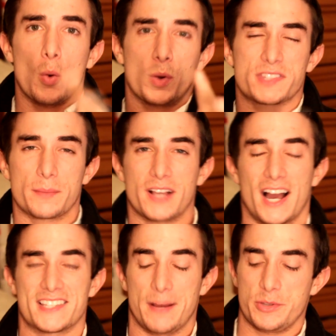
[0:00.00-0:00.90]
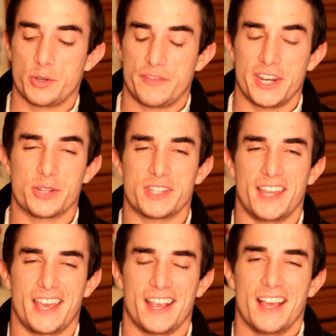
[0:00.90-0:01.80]
What's up, guys? I'm going to do a video
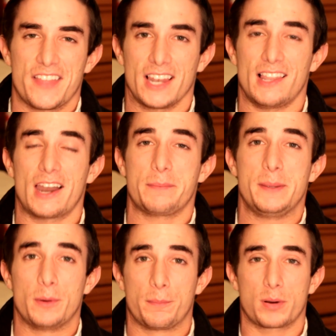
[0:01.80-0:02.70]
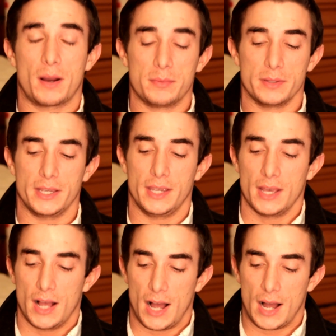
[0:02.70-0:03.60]
today that a lot of people probably
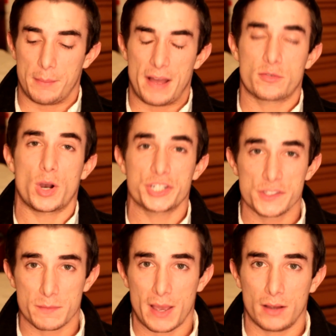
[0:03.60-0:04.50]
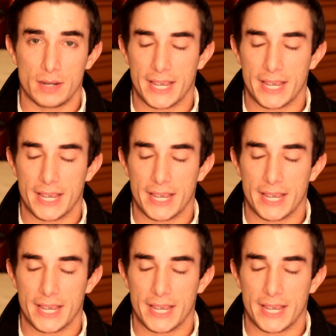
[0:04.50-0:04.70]
um, have questions about.